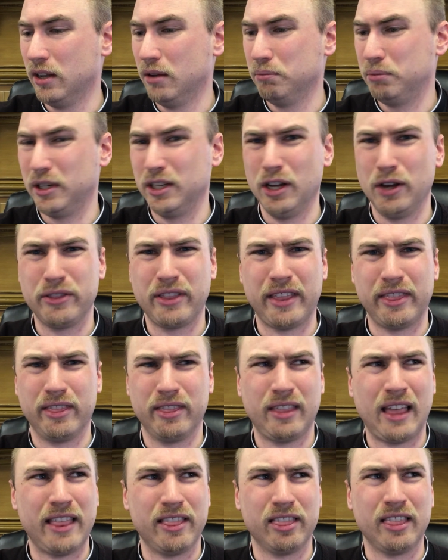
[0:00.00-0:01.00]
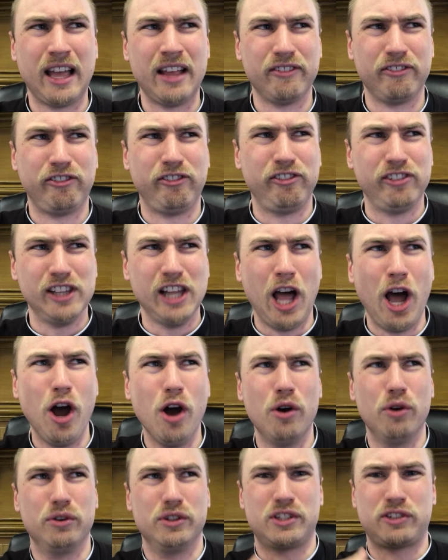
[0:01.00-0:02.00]
but know that
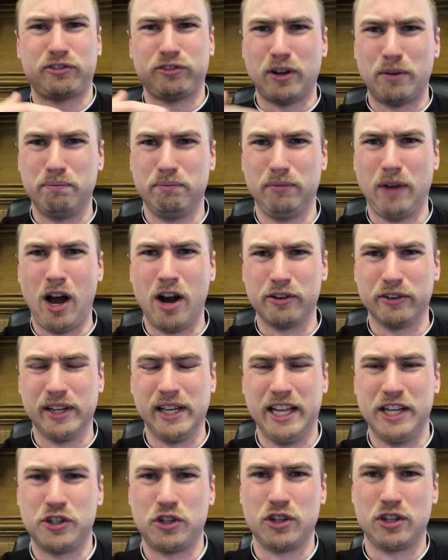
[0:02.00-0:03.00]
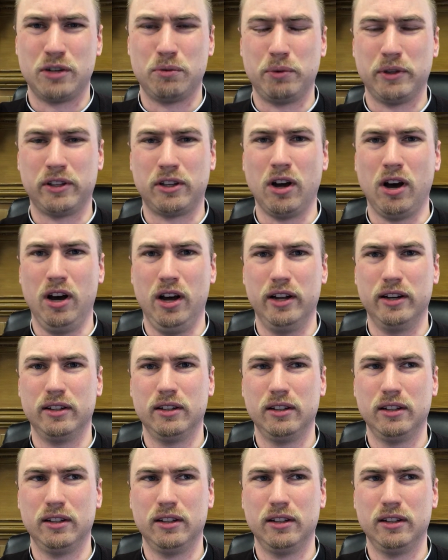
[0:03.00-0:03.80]
flows from our relationship with God.